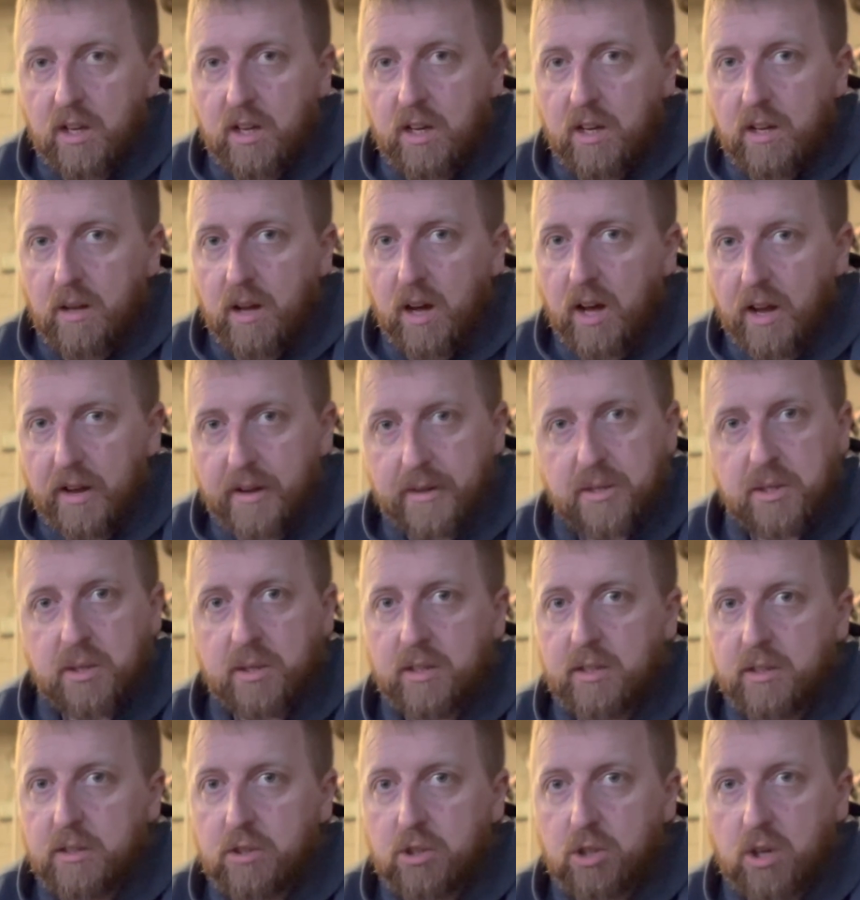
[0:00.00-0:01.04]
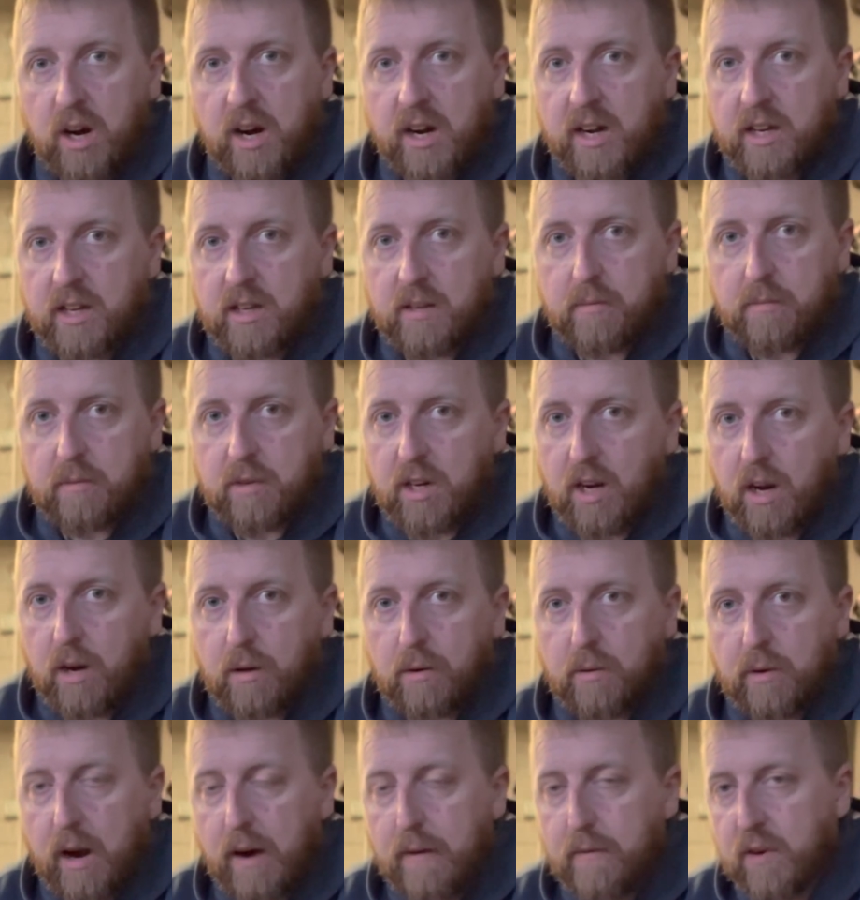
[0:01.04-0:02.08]
hustling, trying to, you
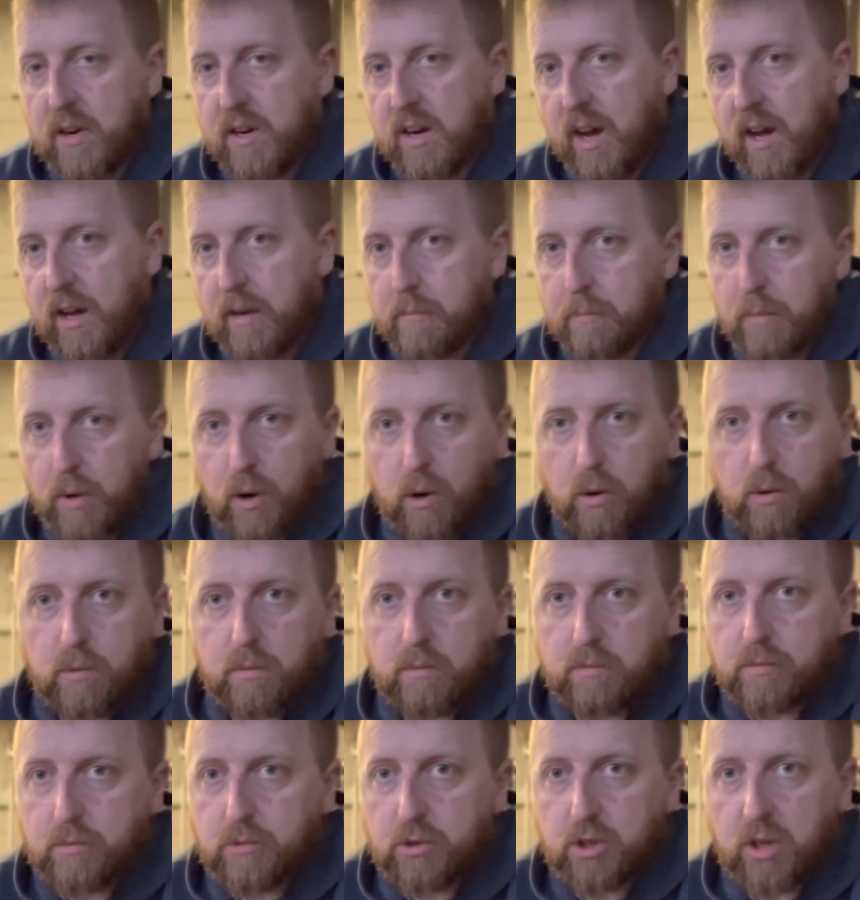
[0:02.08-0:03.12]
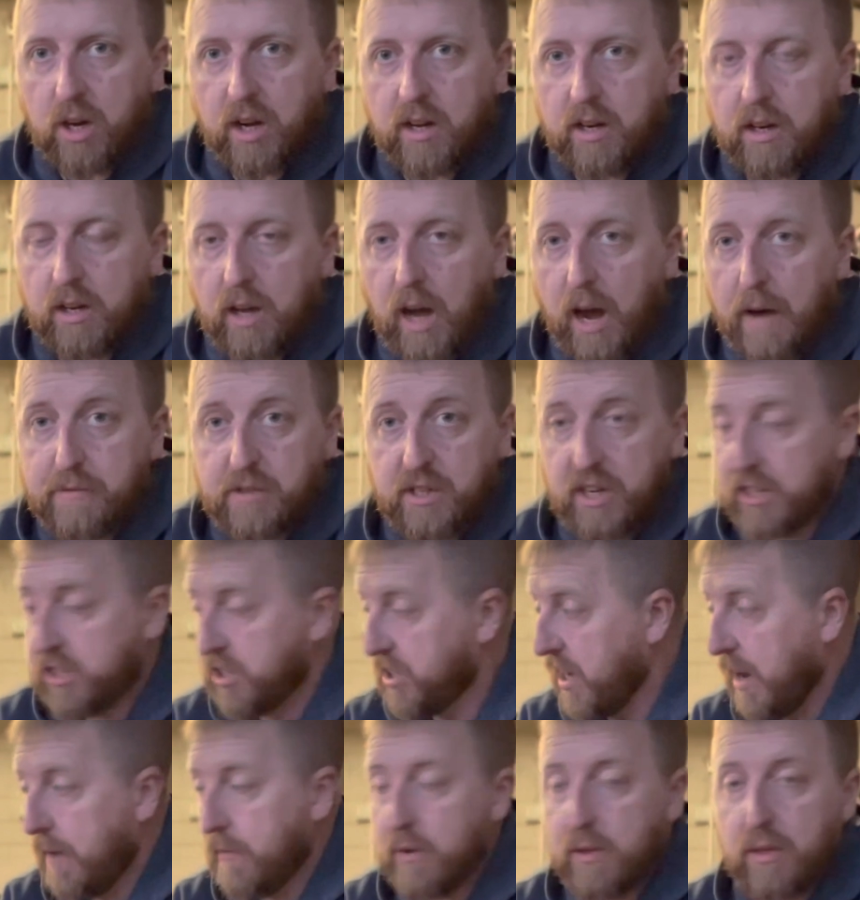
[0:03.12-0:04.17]
know, every nut and bolt, I've touched
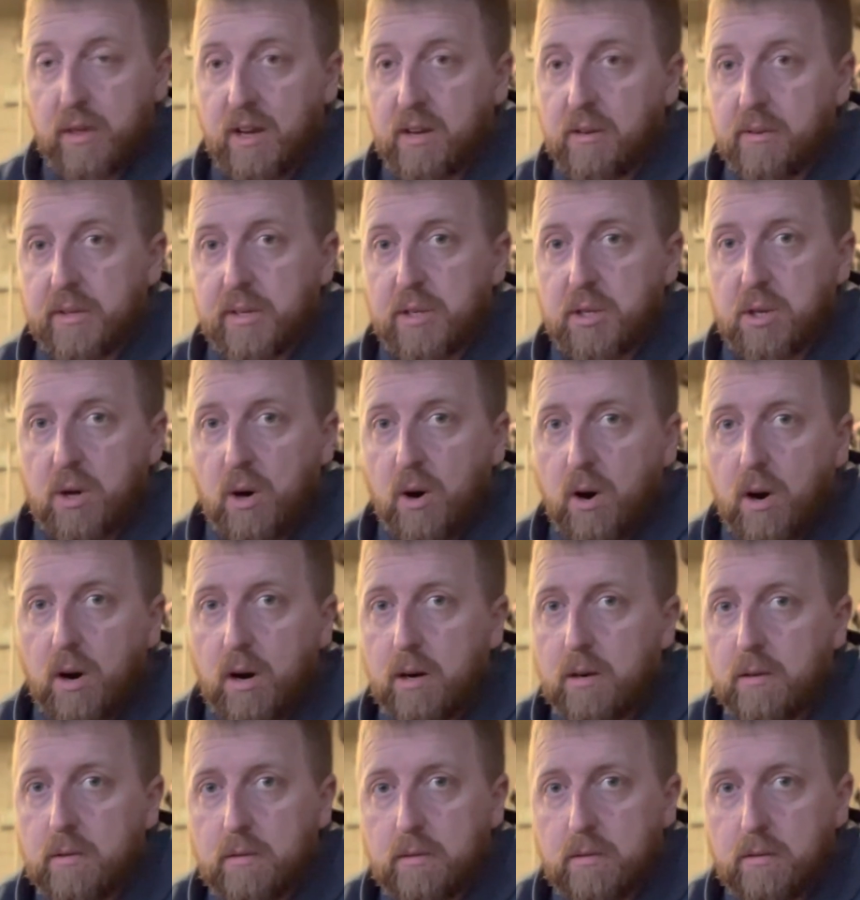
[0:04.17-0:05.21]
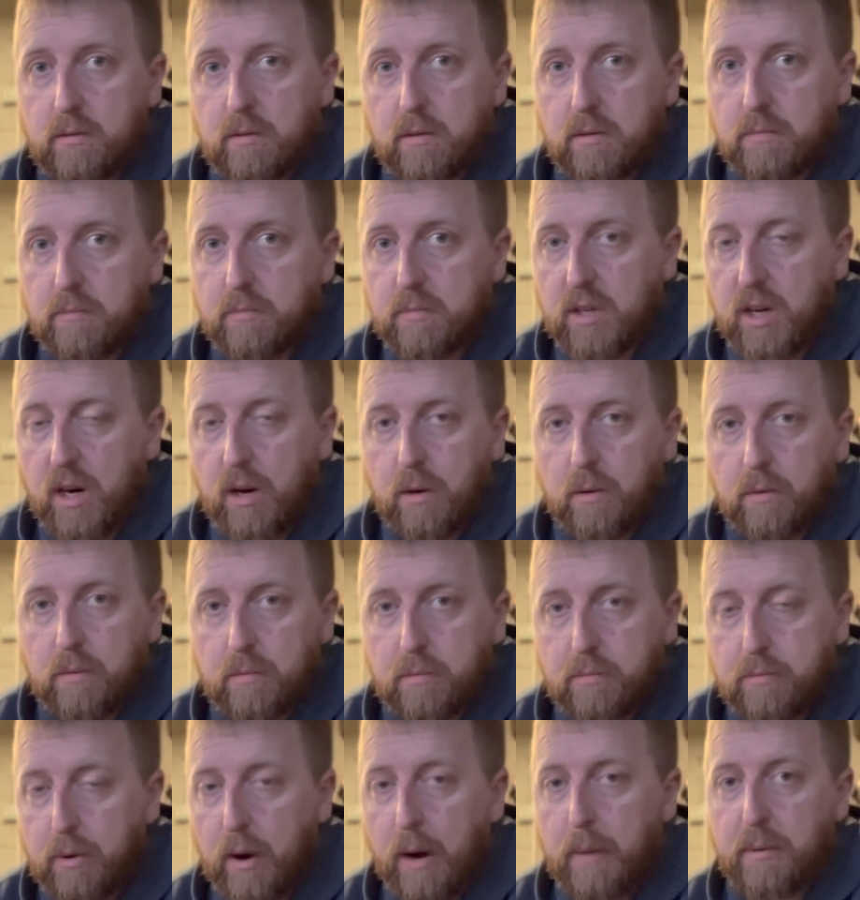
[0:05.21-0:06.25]
everything on this car, you know,
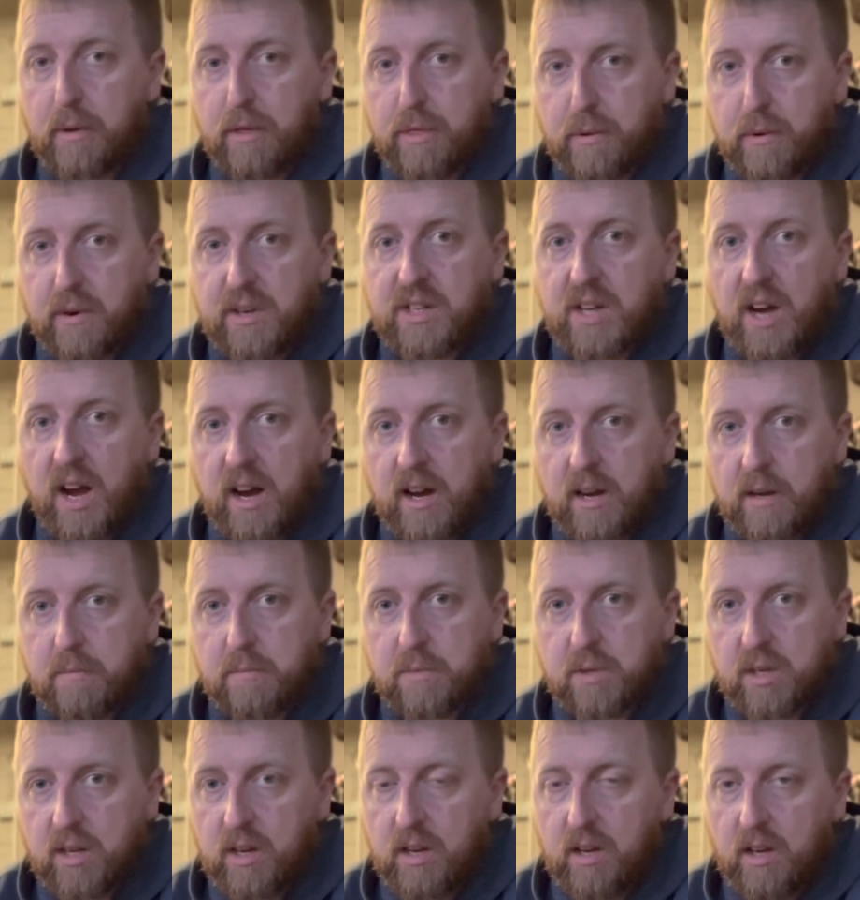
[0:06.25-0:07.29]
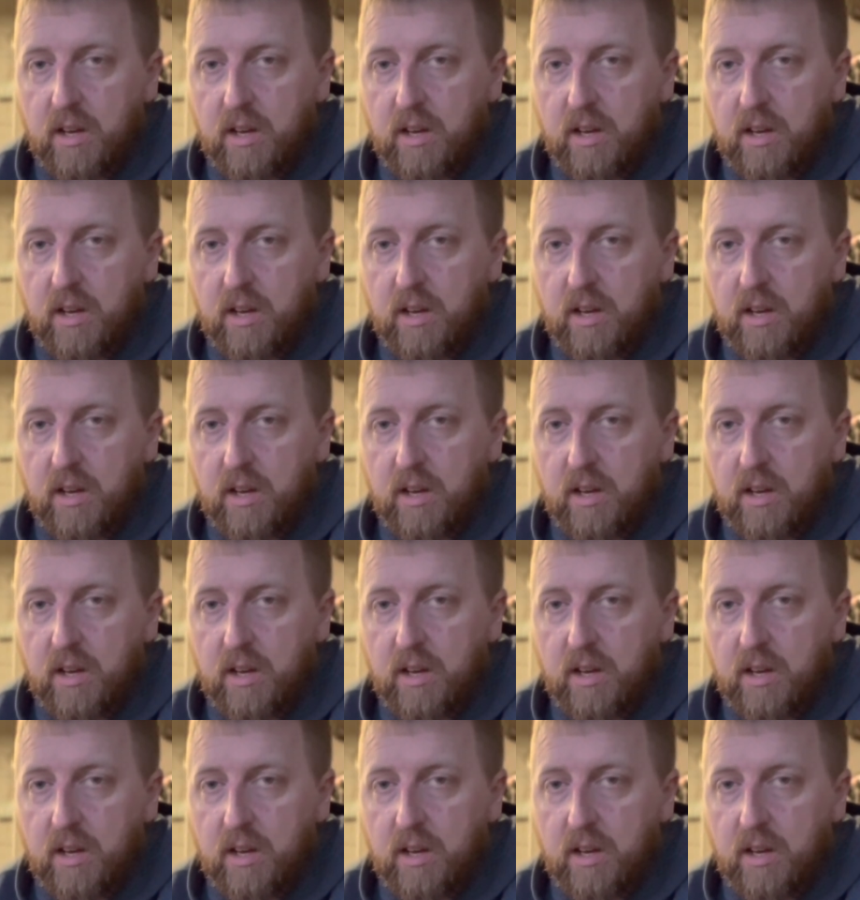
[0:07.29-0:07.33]
probably 3 times.